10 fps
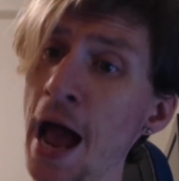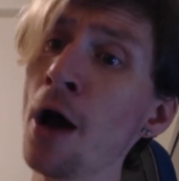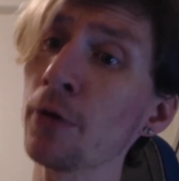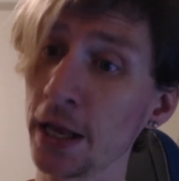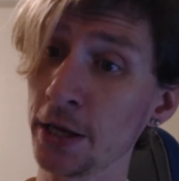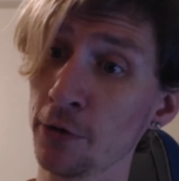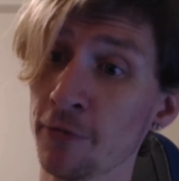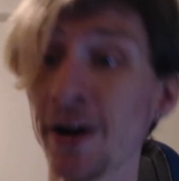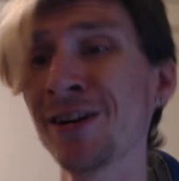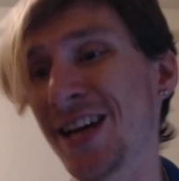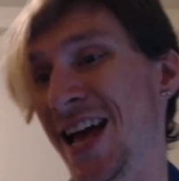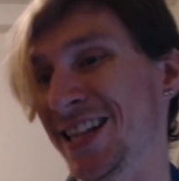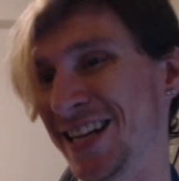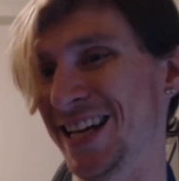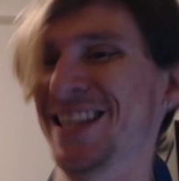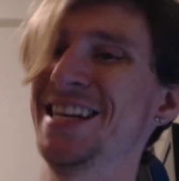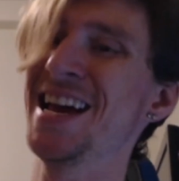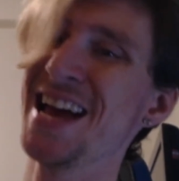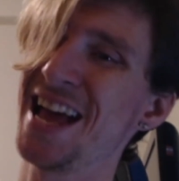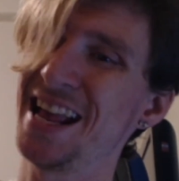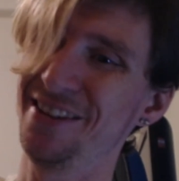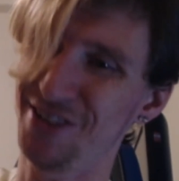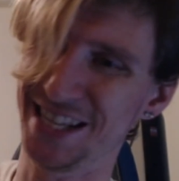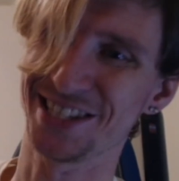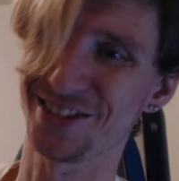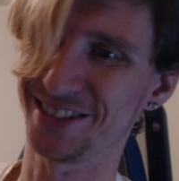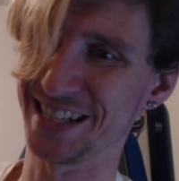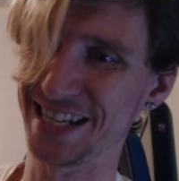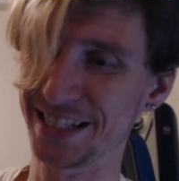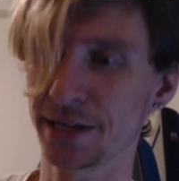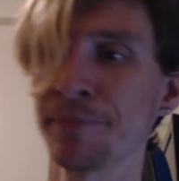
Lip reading: out at you very elegantly and you insert the disc.